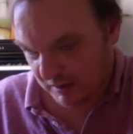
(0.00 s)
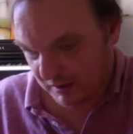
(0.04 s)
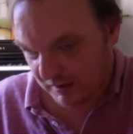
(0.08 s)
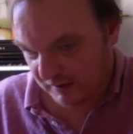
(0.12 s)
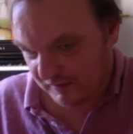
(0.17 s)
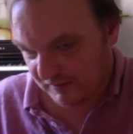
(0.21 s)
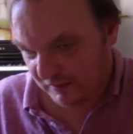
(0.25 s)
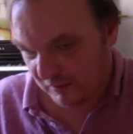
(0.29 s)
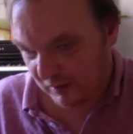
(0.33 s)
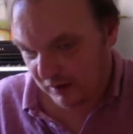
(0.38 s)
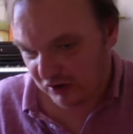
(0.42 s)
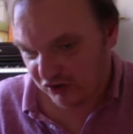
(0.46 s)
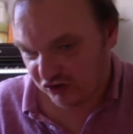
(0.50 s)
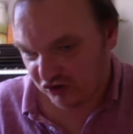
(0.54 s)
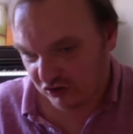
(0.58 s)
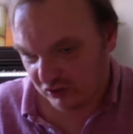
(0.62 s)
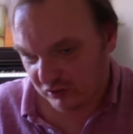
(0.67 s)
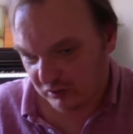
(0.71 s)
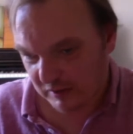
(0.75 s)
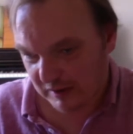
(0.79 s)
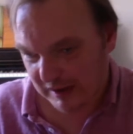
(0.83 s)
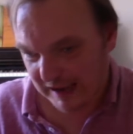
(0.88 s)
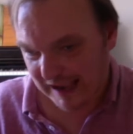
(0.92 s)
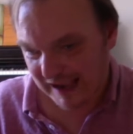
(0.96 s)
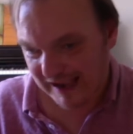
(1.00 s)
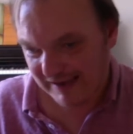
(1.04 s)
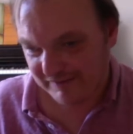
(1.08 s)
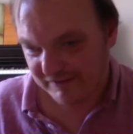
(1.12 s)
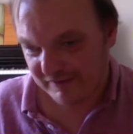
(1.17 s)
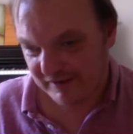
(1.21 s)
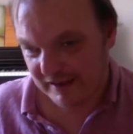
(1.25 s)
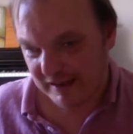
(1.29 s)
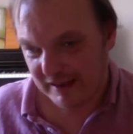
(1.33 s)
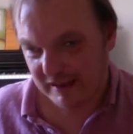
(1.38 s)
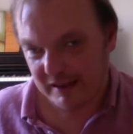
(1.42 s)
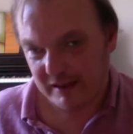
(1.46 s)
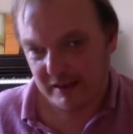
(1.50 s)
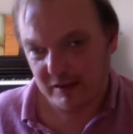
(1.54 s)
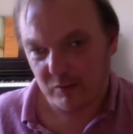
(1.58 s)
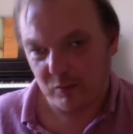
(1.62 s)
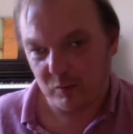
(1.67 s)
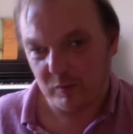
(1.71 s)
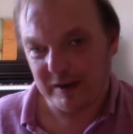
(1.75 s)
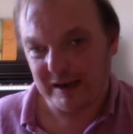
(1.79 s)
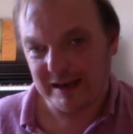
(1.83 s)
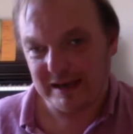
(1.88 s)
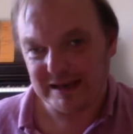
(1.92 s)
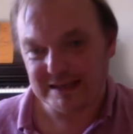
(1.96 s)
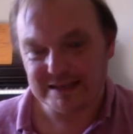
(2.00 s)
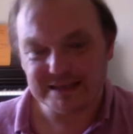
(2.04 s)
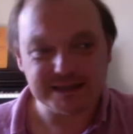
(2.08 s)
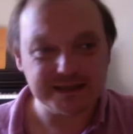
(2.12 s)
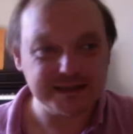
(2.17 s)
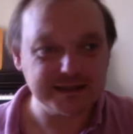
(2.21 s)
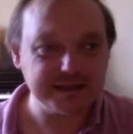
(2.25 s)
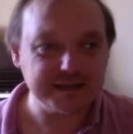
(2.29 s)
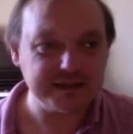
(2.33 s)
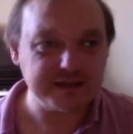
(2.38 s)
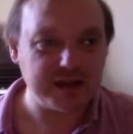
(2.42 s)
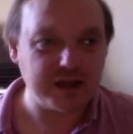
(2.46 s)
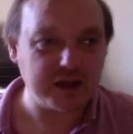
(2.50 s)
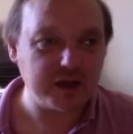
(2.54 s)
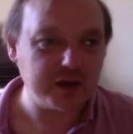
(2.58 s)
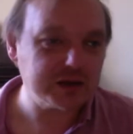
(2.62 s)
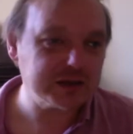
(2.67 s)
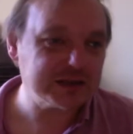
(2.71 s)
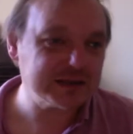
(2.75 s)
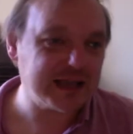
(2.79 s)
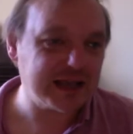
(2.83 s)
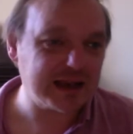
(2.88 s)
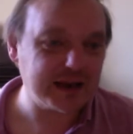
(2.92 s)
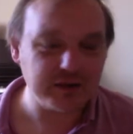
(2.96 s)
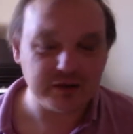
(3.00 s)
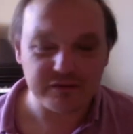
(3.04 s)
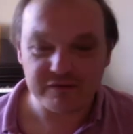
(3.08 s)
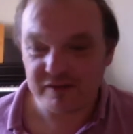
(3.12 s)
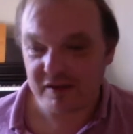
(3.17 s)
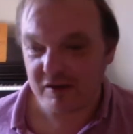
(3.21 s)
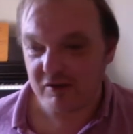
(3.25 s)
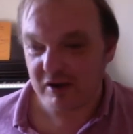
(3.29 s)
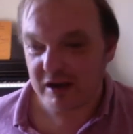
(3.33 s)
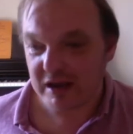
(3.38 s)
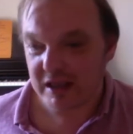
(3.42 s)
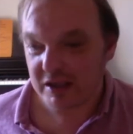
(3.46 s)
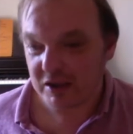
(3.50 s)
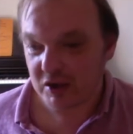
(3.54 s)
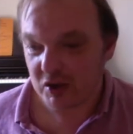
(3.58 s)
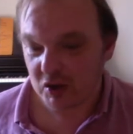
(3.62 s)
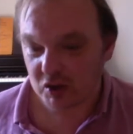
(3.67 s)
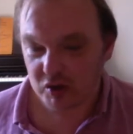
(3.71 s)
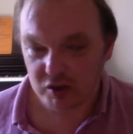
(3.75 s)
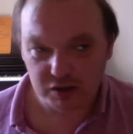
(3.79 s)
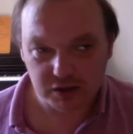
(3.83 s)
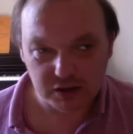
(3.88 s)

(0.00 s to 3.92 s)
So I shall have a wee listen to those, tell you if they're any good.